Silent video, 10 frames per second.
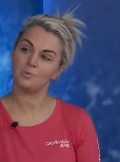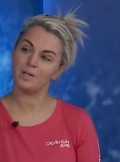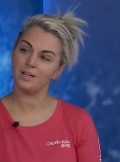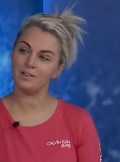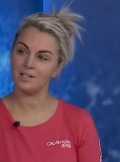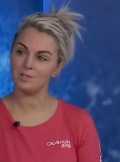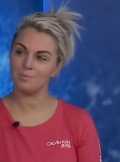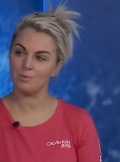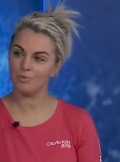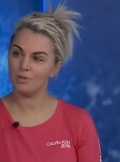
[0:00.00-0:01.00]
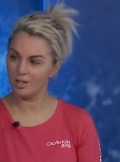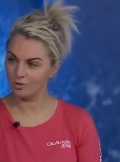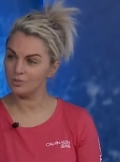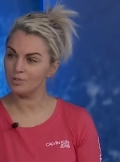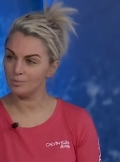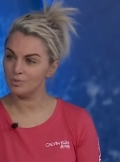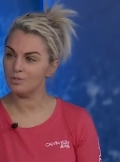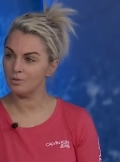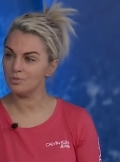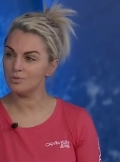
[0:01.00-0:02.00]
well as people that I looked up
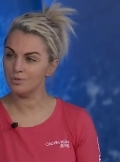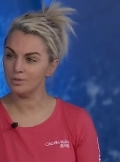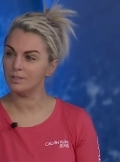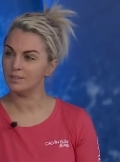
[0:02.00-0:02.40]
to also.